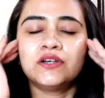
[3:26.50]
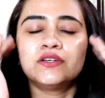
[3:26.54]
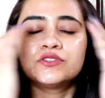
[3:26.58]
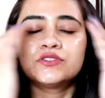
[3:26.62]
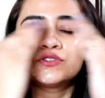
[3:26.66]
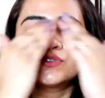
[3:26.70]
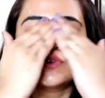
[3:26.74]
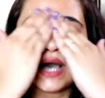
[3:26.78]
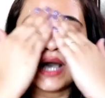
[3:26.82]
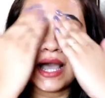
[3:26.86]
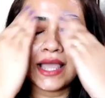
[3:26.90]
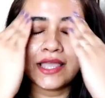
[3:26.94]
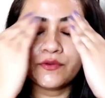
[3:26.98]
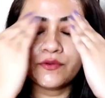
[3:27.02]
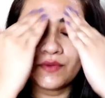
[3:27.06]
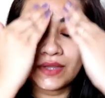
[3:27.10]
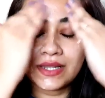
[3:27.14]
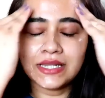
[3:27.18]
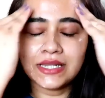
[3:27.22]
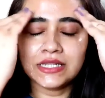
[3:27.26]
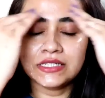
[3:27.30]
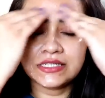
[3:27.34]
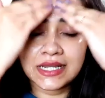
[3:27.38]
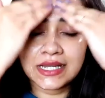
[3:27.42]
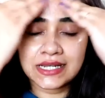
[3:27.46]
So I
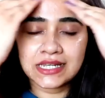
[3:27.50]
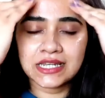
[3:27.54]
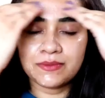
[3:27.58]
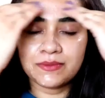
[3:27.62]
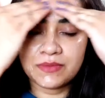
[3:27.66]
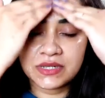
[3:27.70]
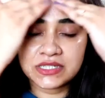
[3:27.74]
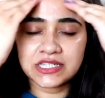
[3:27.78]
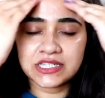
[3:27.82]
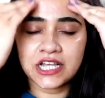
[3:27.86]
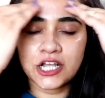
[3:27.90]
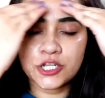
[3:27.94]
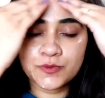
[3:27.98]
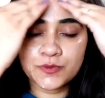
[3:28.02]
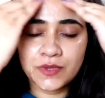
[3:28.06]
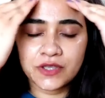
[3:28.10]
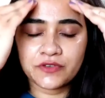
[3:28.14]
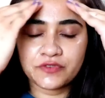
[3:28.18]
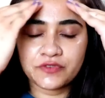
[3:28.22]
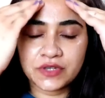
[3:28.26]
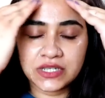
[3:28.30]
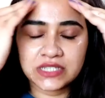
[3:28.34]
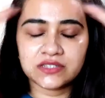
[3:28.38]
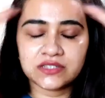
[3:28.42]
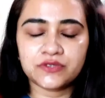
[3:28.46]
quickly gently massage
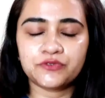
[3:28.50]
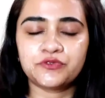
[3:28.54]
my face.